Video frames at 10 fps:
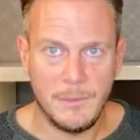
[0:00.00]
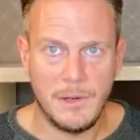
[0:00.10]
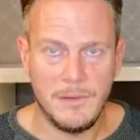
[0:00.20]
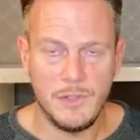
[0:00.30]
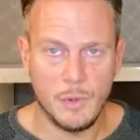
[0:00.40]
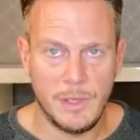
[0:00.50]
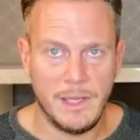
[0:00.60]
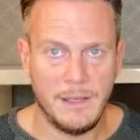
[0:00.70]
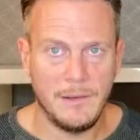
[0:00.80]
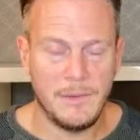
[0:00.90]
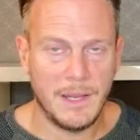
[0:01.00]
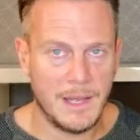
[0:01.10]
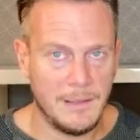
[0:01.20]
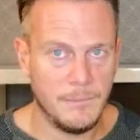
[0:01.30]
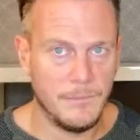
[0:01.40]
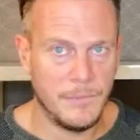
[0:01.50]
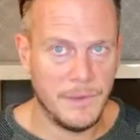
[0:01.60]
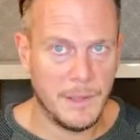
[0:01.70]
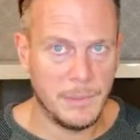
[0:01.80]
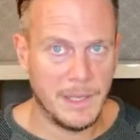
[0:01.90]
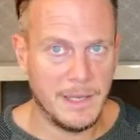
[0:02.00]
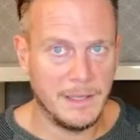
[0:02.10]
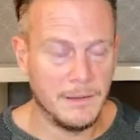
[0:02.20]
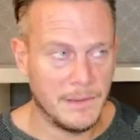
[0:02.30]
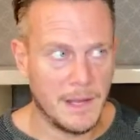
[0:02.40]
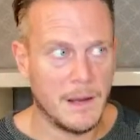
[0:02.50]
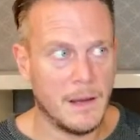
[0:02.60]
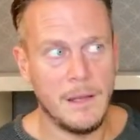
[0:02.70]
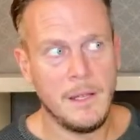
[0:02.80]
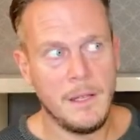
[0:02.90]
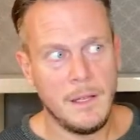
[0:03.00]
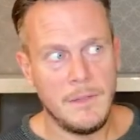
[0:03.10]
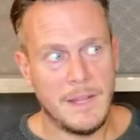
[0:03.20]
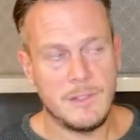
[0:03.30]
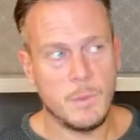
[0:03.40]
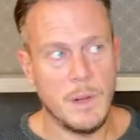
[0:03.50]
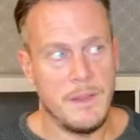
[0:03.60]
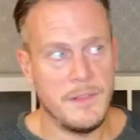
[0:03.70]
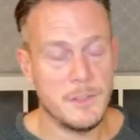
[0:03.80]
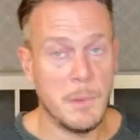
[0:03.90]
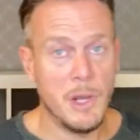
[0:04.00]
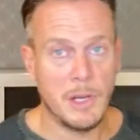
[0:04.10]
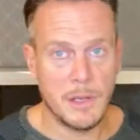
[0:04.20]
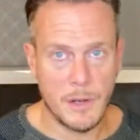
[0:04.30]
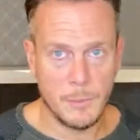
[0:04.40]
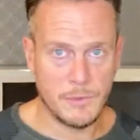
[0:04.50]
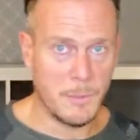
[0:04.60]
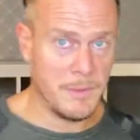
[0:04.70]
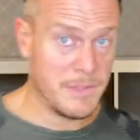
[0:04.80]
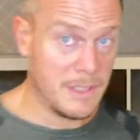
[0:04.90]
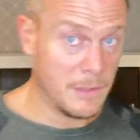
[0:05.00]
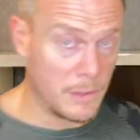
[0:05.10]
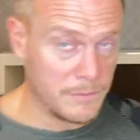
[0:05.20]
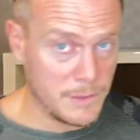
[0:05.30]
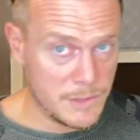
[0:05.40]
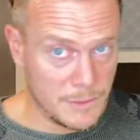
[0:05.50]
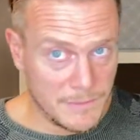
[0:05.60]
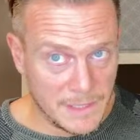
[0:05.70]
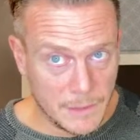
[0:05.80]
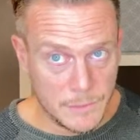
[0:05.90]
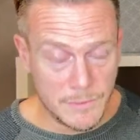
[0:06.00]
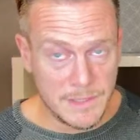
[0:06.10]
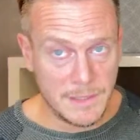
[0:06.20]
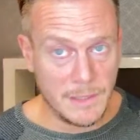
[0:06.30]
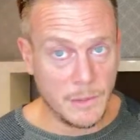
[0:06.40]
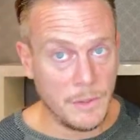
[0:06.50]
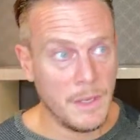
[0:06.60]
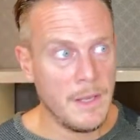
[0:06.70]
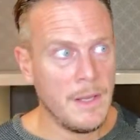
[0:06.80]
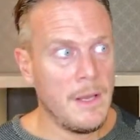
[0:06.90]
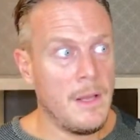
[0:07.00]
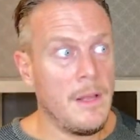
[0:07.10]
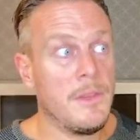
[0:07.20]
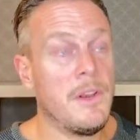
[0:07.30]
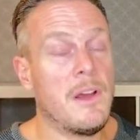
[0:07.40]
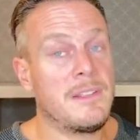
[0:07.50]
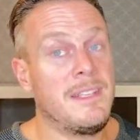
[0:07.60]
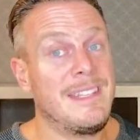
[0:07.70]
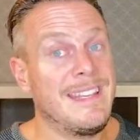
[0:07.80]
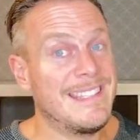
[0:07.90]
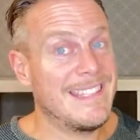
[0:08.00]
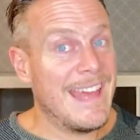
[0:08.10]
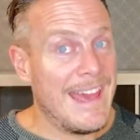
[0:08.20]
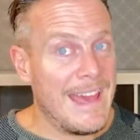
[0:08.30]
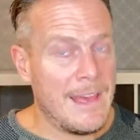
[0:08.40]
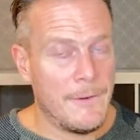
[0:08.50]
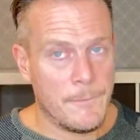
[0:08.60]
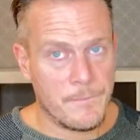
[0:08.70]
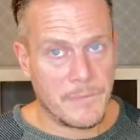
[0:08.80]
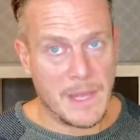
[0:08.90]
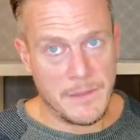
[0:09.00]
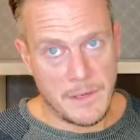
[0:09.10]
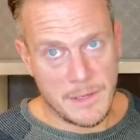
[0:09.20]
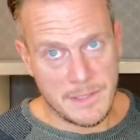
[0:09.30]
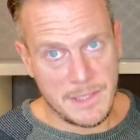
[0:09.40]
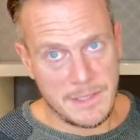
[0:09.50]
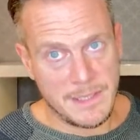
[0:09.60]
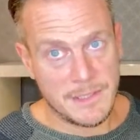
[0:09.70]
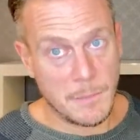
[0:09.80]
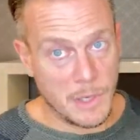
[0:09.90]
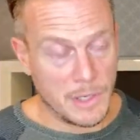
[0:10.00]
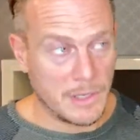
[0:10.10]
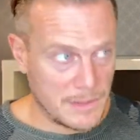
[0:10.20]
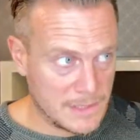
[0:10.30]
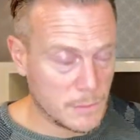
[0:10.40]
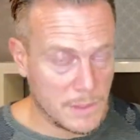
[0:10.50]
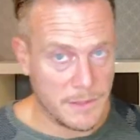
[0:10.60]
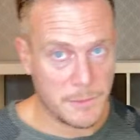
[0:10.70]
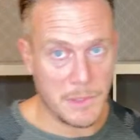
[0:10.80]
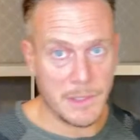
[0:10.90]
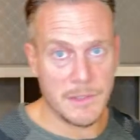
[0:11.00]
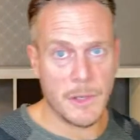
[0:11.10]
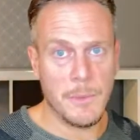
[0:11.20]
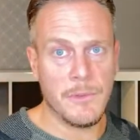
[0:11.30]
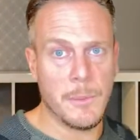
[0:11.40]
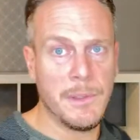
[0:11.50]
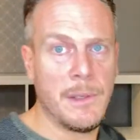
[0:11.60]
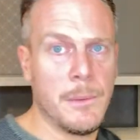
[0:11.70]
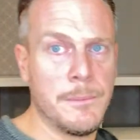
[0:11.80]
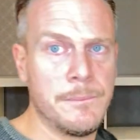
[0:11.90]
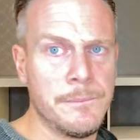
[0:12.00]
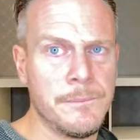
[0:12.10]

They're enjoying the game that they're playing. They are. That's where the smirk comes from. I've seen a lot of YouTube videos recently on the narcissistic stare and the narcissistic smirk, and that's where the smirk is coming from on that one.